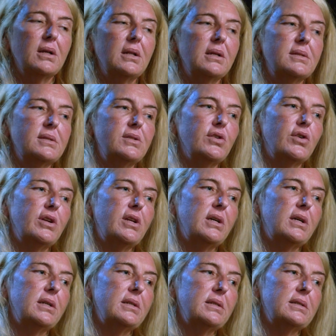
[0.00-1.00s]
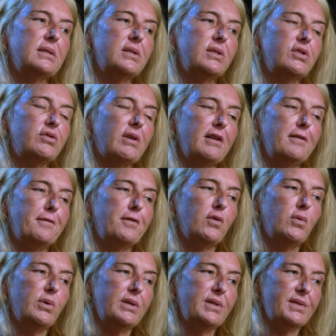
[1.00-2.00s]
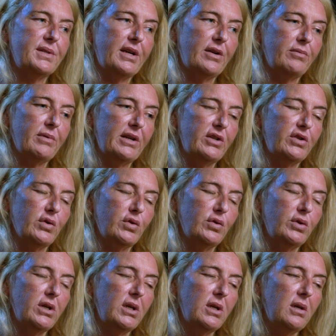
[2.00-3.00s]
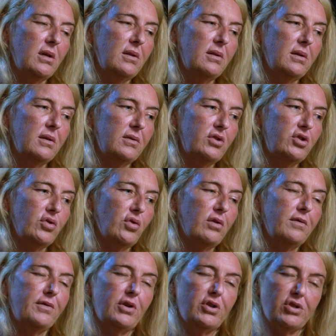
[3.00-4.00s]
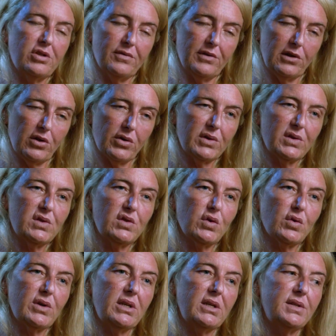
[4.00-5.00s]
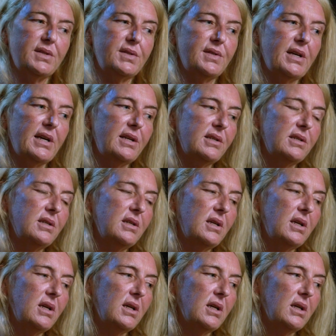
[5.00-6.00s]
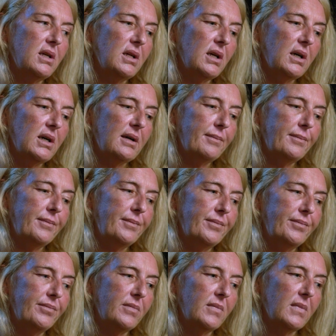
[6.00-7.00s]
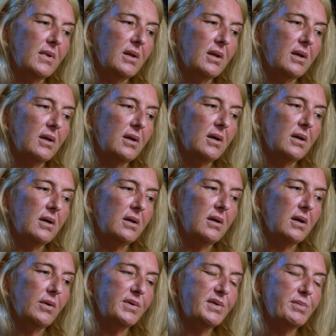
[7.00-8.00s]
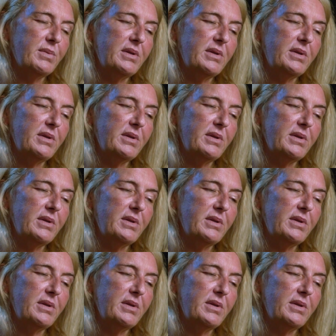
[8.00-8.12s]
It's not as straightforward as that, Rachel the short version of a long story is that um, I was